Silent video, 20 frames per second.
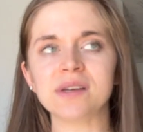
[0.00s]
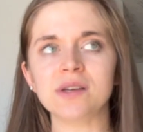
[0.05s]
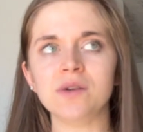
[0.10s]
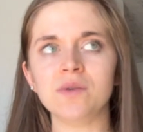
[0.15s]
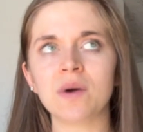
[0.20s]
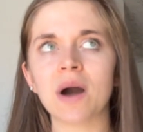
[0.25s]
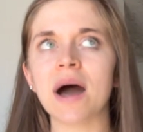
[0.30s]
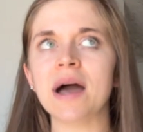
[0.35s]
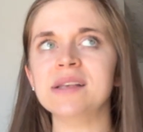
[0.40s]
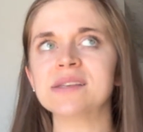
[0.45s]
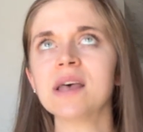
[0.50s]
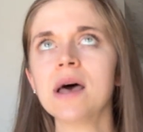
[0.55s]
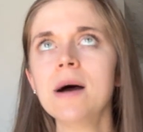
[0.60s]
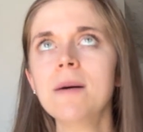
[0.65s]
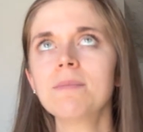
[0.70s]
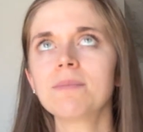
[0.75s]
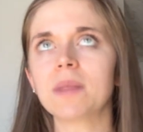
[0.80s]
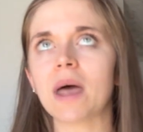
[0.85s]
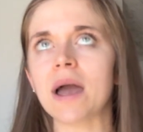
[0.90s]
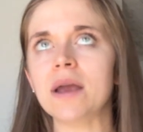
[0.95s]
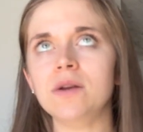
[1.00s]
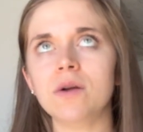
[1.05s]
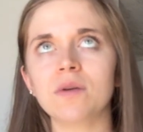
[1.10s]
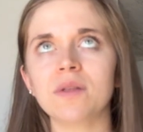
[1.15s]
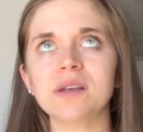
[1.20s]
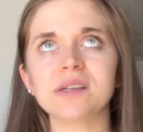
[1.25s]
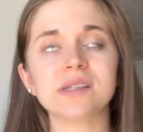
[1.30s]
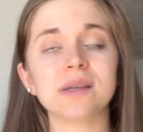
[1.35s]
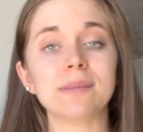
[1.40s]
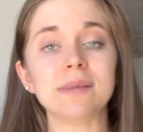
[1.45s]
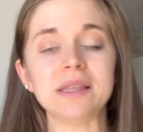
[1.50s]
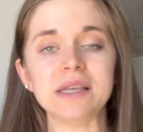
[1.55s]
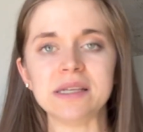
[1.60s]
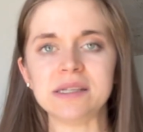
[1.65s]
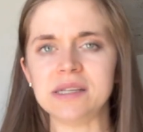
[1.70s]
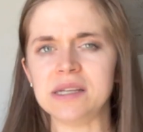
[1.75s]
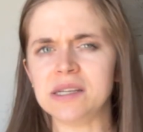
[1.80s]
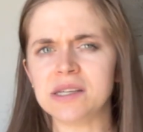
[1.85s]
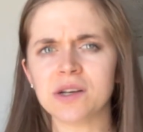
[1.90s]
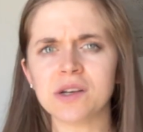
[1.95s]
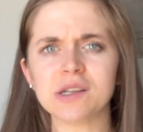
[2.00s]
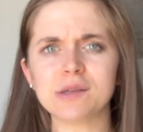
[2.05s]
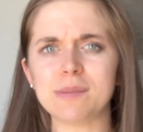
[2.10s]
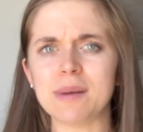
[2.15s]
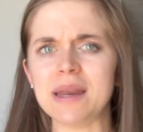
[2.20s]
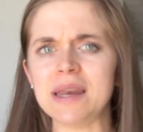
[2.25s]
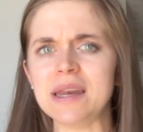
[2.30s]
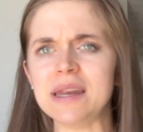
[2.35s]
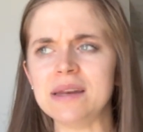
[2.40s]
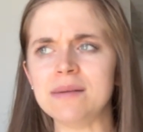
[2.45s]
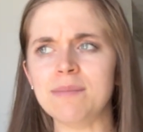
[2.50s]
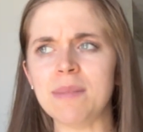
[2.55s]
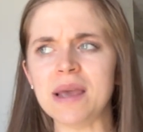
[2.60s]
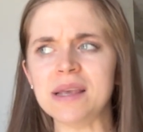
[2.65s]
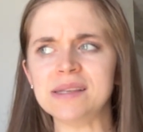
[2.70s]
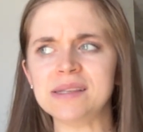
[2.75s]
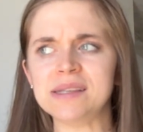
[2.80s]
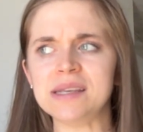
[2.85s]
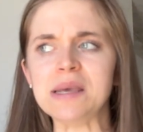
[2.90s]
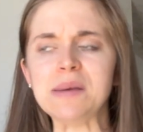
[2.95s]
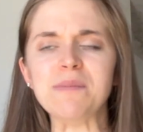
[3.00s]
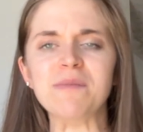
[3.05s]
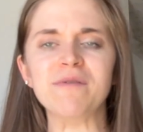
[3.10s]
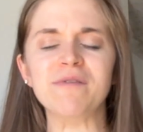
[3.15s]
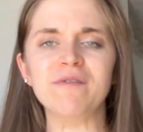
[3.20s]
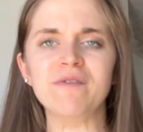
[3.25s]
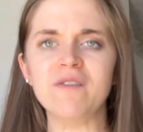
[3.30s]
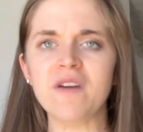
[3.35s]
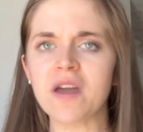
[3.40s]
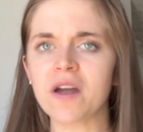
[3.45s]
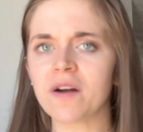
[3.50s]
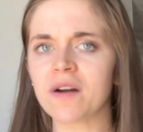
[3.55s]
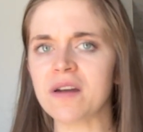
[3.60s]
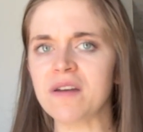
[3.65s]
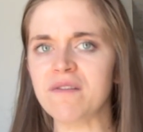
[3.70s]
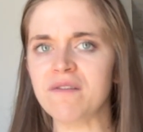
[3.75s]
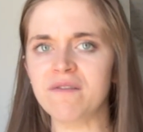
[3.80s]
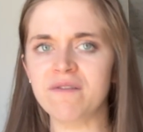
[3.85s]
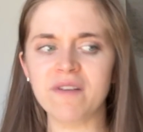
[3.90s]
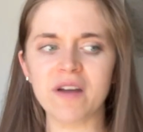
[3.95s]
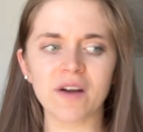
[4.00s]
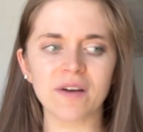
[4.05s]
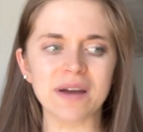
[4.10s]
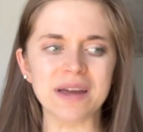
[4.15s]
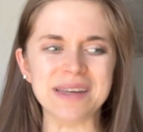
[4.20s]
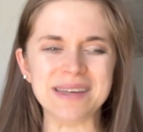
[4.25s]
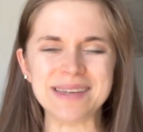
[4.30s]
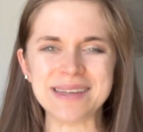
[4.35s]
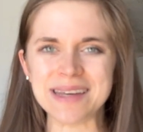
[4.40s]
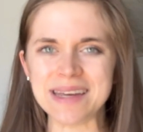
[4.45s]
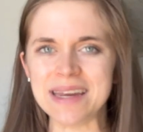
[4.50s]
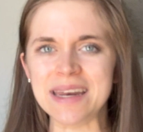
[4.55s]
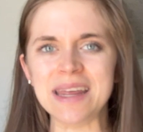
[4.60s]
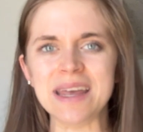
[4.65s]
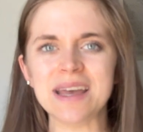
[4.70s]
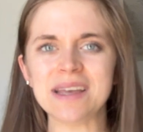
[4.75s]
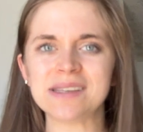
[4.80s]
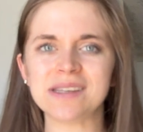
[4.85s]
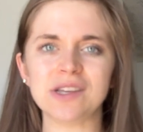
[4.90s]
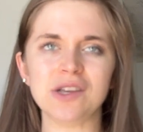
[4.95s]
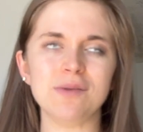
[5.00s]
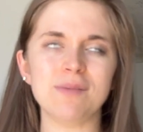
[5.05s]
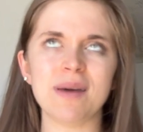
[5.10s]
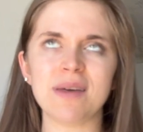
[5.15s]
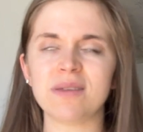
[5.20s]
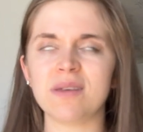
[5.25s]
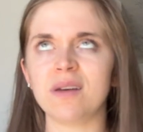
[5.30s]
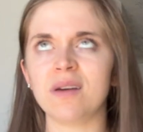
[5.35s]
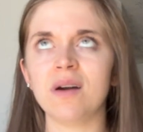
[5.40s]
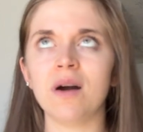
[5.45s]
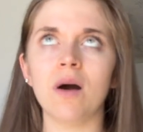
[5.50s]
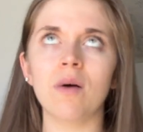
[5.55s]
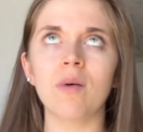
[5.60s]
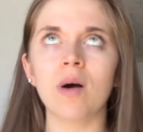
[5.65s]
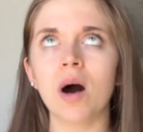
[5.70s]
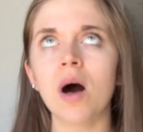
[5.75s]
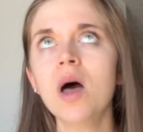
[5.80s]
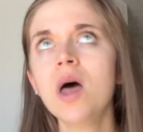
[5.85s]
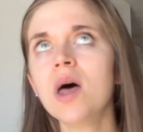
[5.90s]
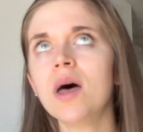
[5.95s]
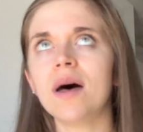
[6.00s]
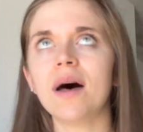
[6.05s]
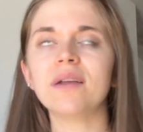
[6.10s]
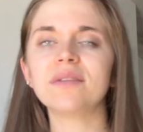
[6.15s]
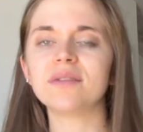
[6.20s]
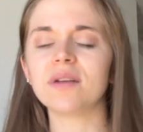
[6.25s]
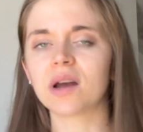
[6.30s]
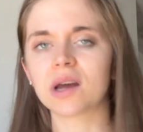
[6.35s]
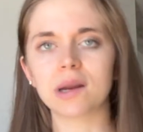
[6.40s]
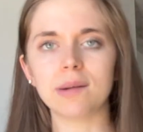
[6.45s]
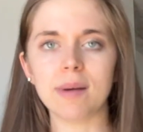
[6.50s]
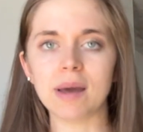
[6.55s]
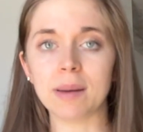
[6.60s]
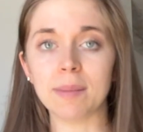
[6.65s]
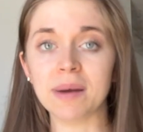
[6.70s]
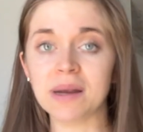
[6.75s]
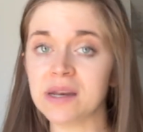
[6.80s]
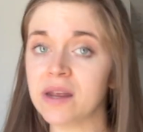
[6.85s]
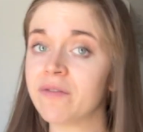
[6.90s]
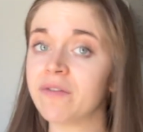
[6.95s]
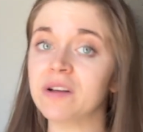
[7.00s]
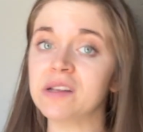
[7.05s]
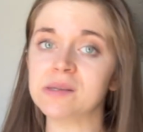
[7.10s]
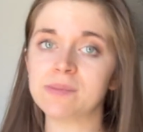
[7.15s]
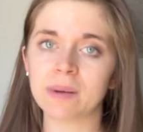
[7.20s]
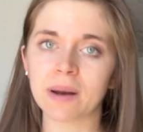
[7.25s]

And you guys, I know that some of these details may seem very, very tedious, and you may think, oh, well, that's not going to make a big difference.